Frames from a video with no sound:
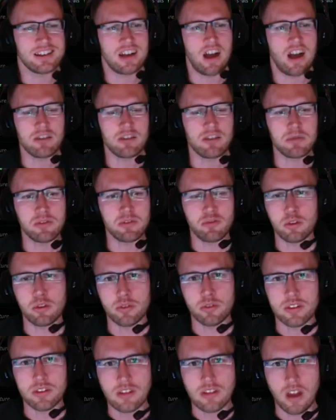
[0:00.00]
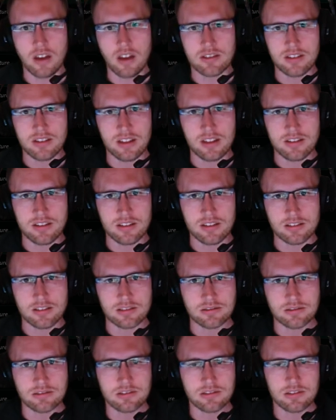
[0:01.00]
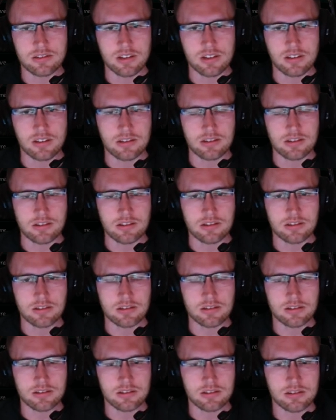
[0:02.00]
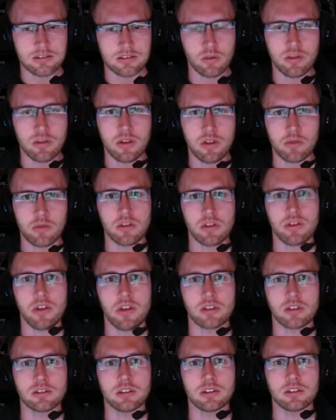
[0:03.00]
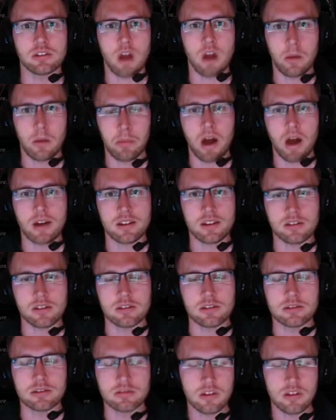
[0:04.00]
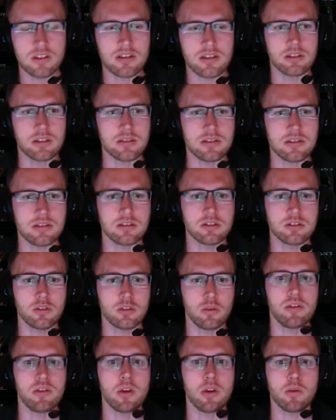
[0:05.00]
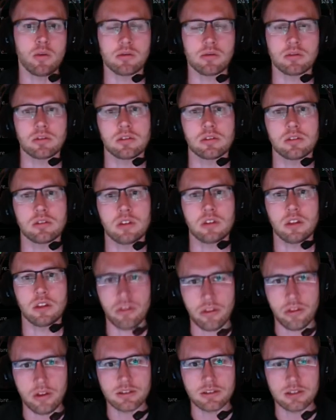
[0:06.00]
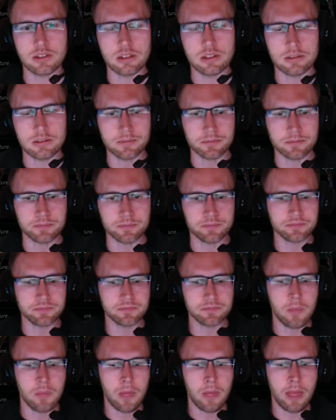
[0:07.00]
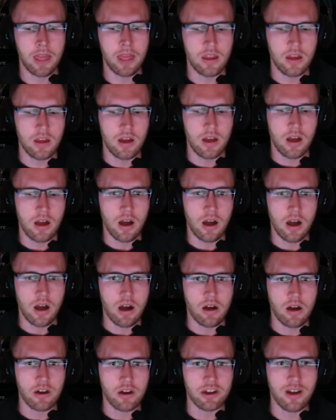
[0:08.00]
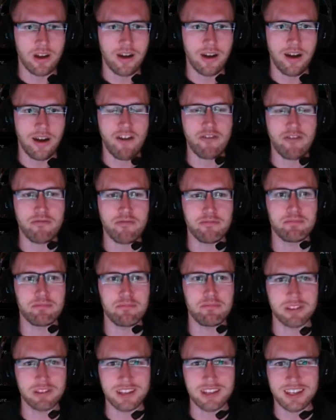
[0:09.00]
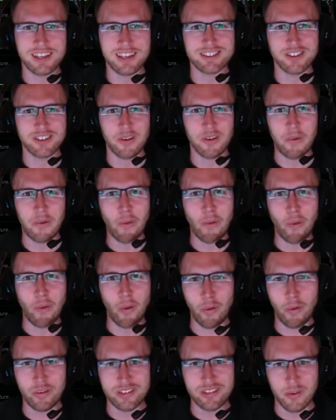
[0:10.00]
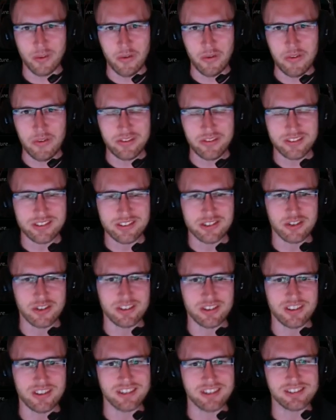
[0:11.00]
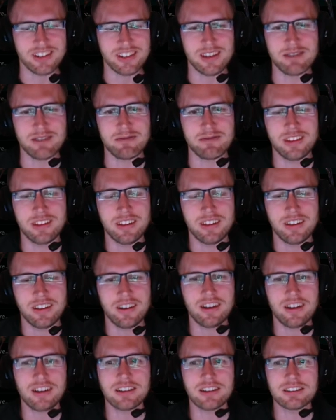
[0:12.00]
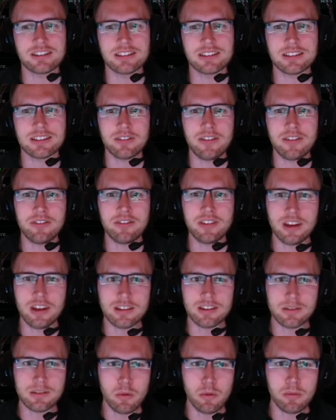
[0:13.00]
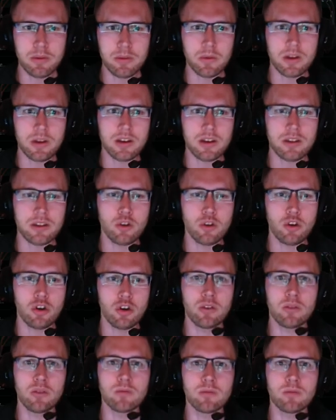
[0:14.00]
I've been following Star Citizen since 2013, a backer since 2013. I have played on and off during that time, and I've even had a moment where I thought,